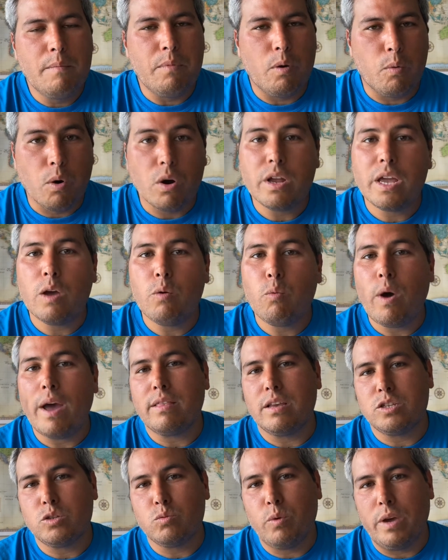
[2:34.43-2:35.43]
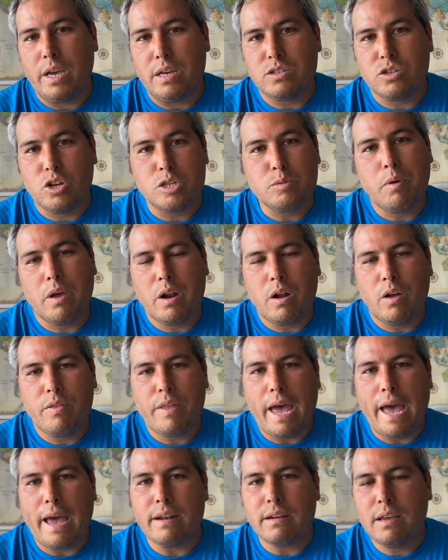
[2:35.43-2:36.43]
But we're gonna get wet this week. So just plan on
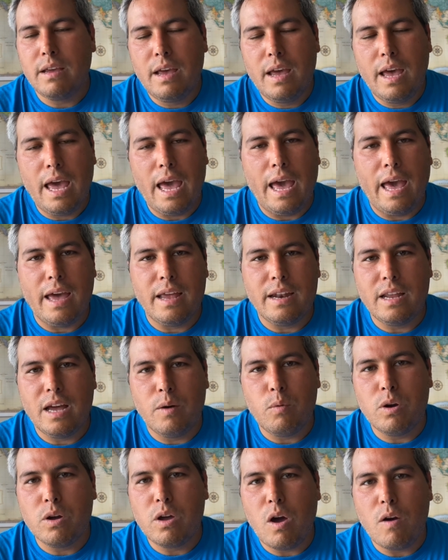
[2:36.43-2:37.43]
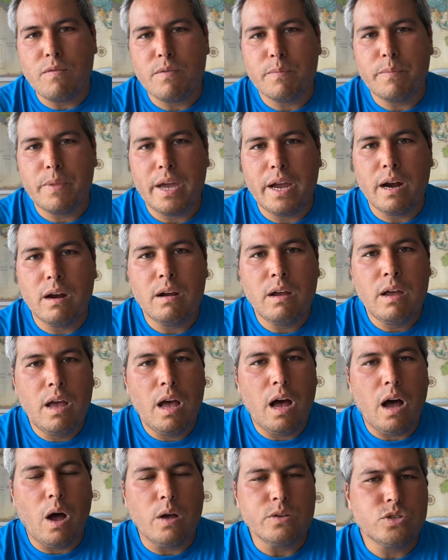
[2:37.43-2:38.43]
that and uh, we'll go from there.
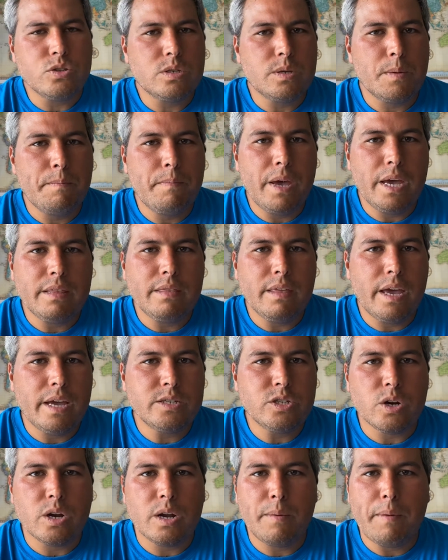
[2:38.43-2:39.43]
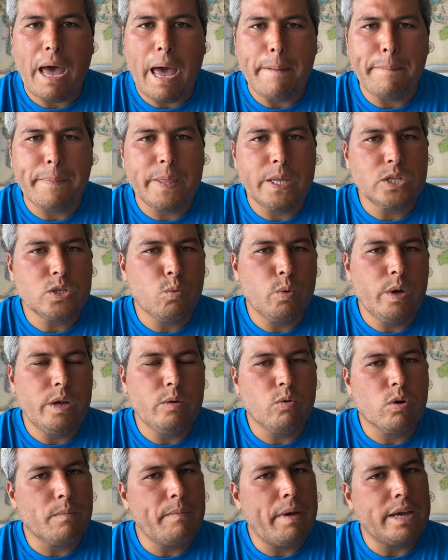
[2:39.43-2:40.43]
Also some big things are gonna happen this
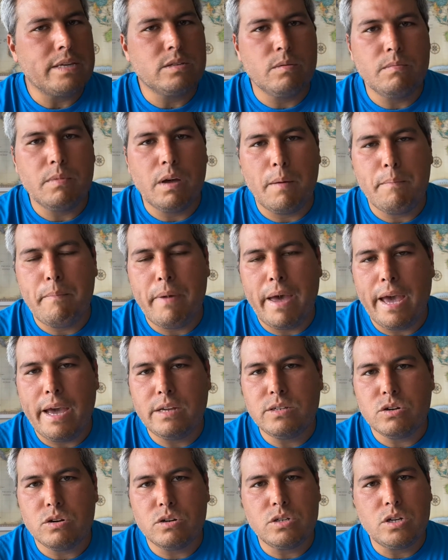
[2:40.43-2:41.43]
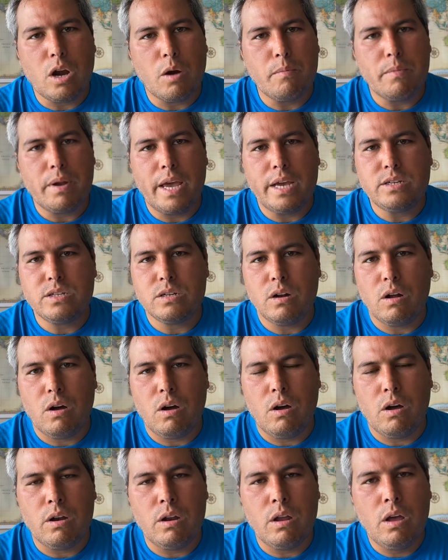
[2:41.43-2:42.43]
week. We're gonna make some uh, major determination
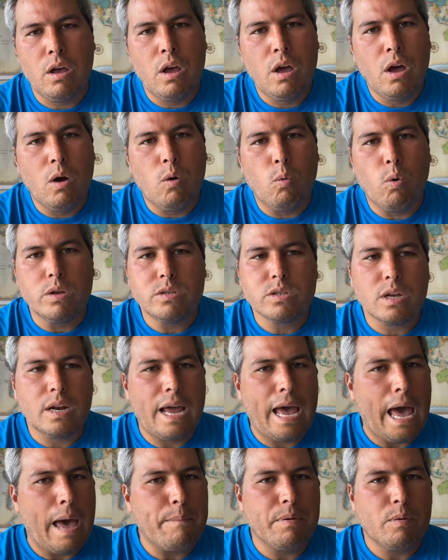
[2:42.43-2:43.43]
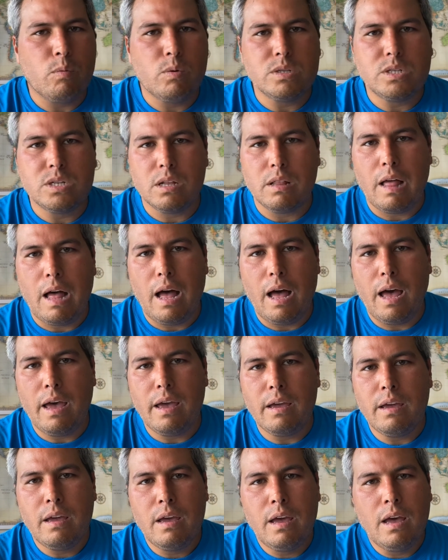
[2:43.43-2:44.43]
on what's gonna happen with
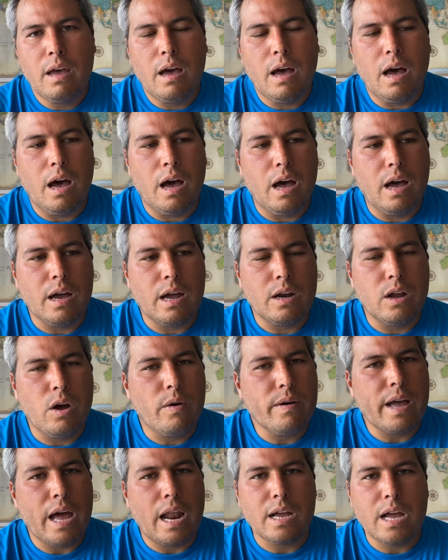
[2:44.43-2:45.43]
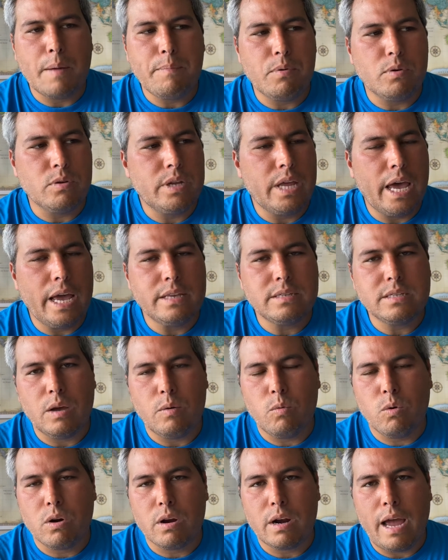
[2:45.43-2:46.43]
July. Uh, I know I got a couple of dates
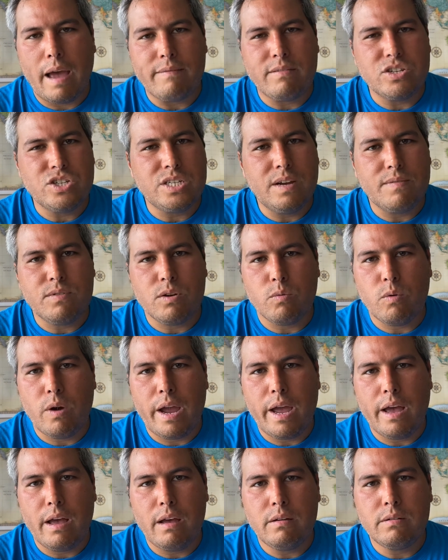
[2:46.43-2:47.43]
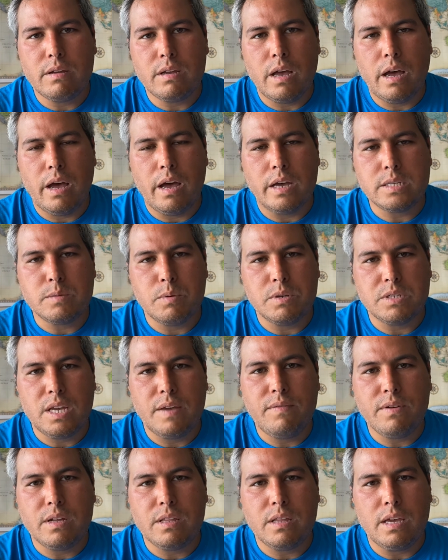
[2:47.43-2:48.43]
that we're going to have to shift around. Uh,
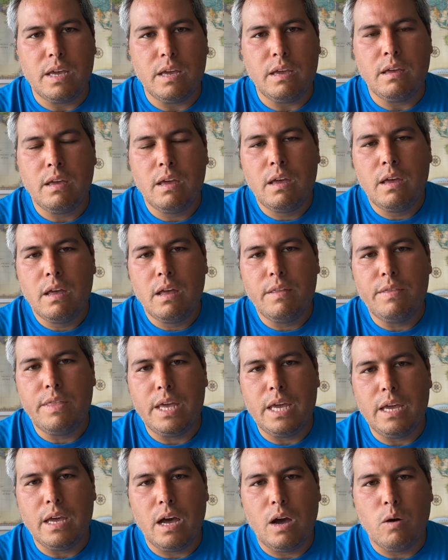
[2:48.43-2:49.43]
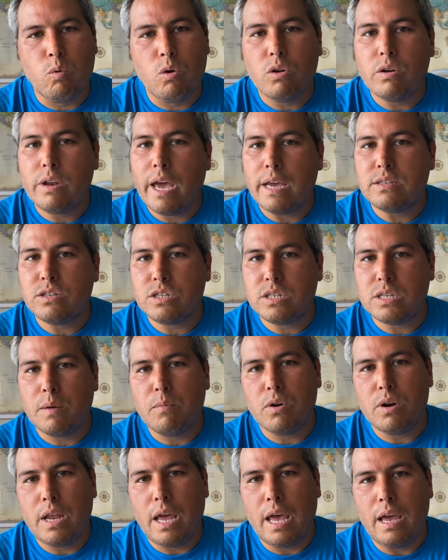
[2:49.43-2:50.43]
specifically, the uh, Real Days of
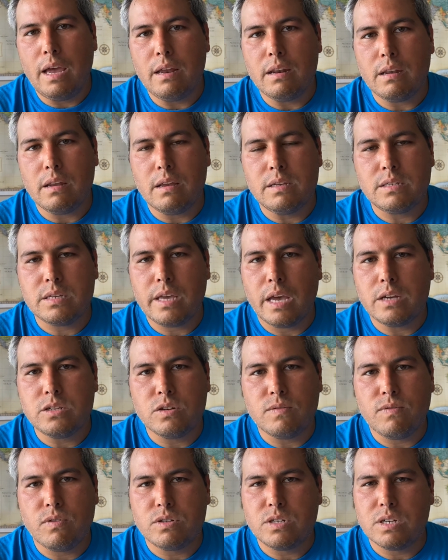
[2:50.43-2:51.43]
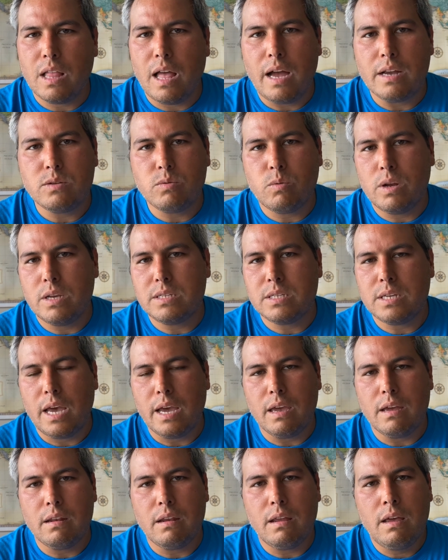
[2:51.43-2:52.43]
Summer date is scheduled for July
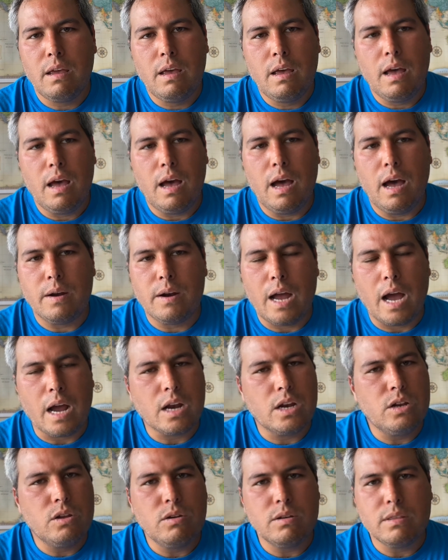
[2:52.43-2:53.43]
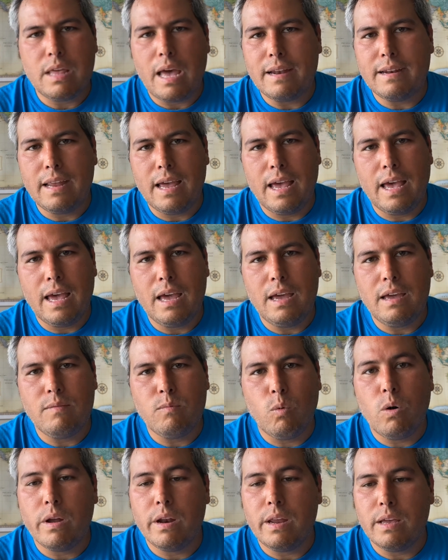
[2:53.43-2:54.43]
22nd. Uh, I'm not going to do it that day.
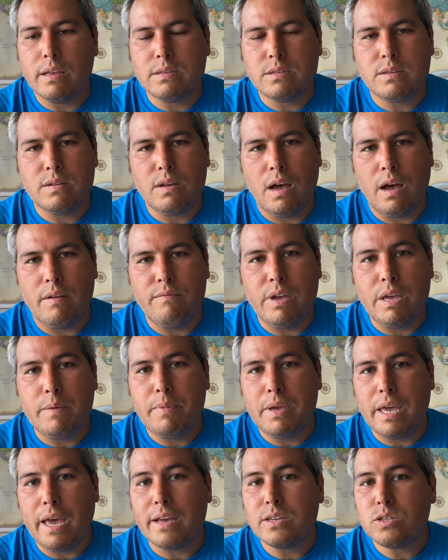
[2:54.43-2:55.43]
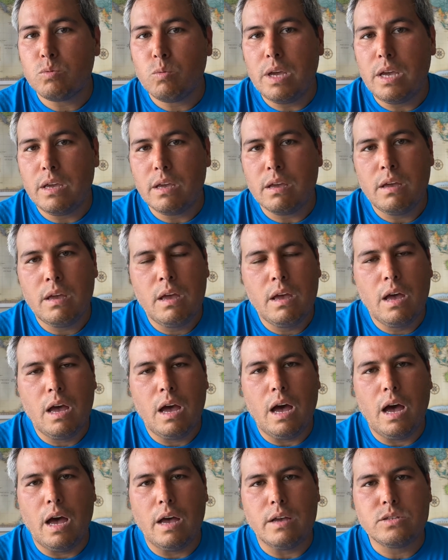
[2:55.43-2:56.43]
One, it's uh, VBS week.
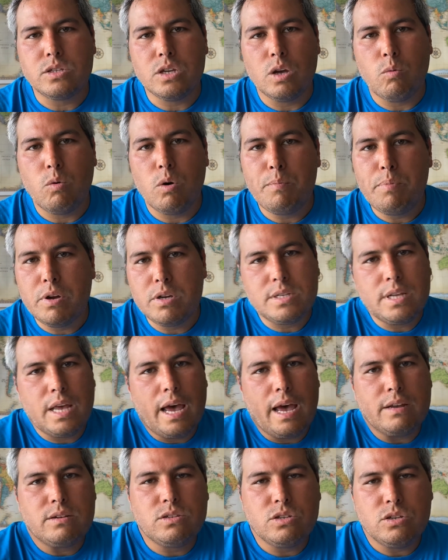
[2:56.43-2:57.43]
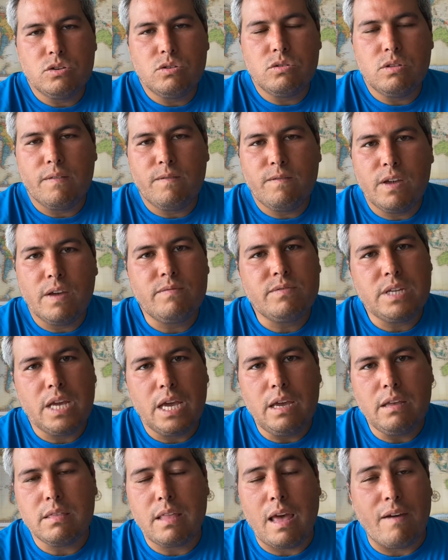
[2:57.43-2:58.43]
Uh, so we'll push that to the
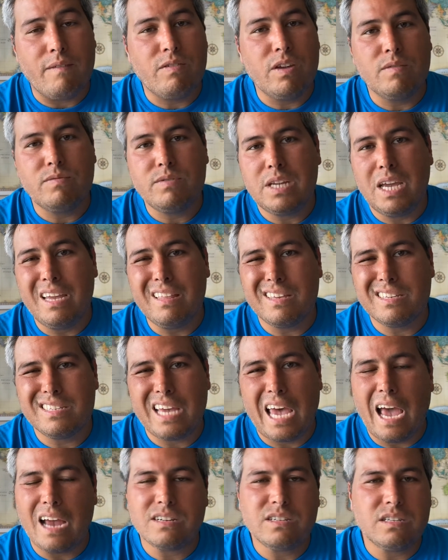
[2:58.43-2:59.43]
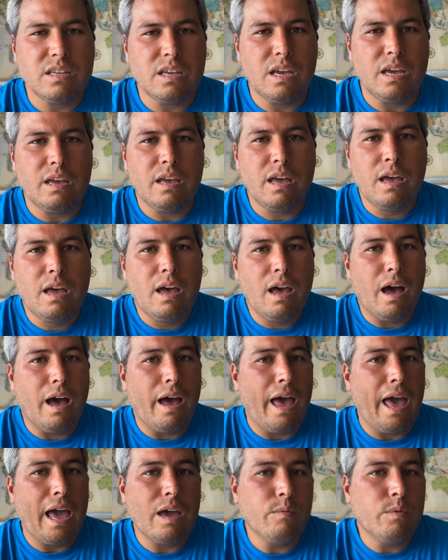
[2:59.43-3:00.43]
15th. That 15th is actually
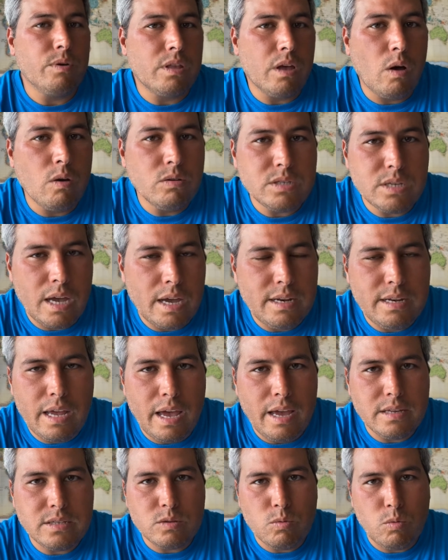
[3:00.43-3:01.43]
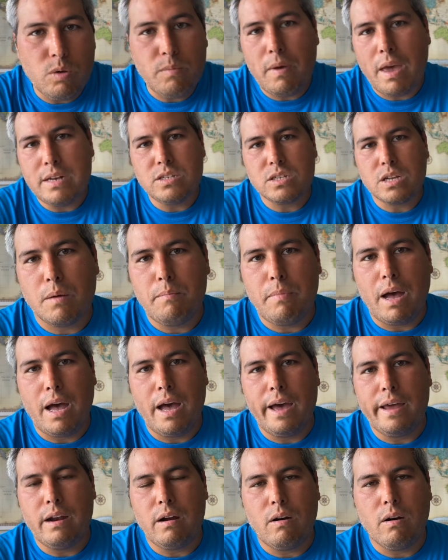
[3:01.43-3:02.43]
a Hanging with Jose date. So we may
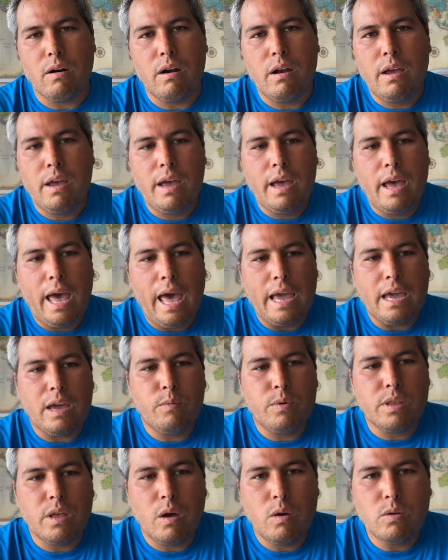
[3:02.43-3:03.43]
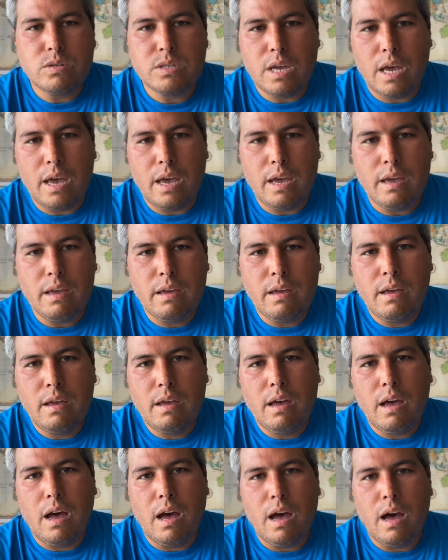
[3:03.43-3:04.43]
combine our Hanging with Jose
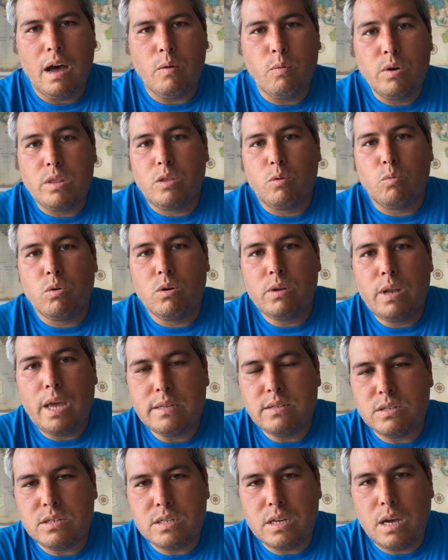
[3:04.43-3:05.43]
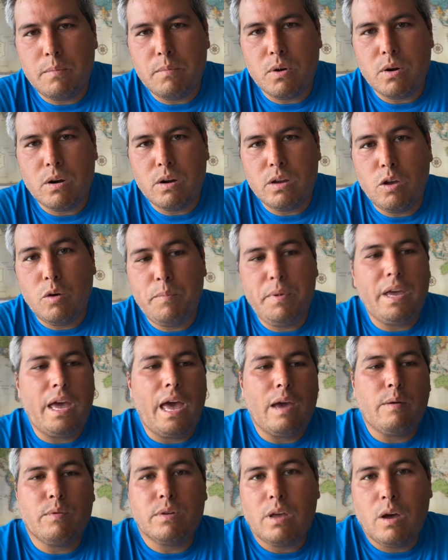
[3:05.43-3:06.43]
with the Real Days of Summer, and you'll be
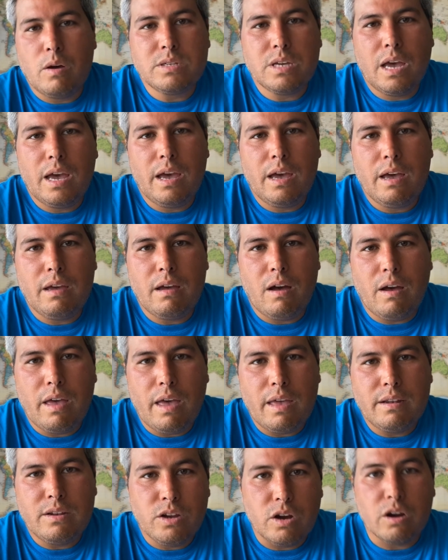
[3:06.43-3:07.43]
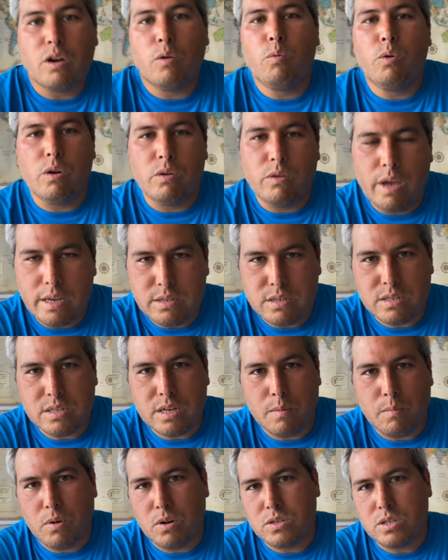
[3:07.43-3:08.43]
hanging with Jose during Real Days of
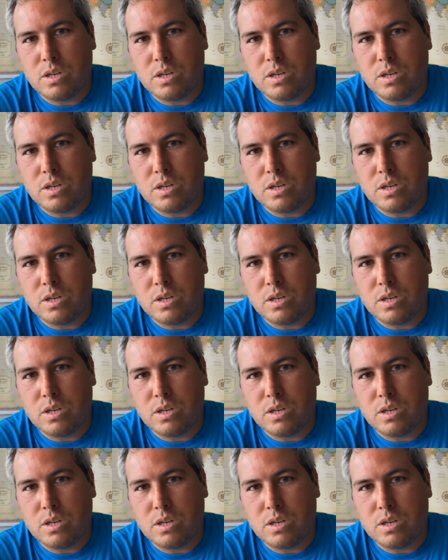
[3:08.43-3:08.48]
Summer.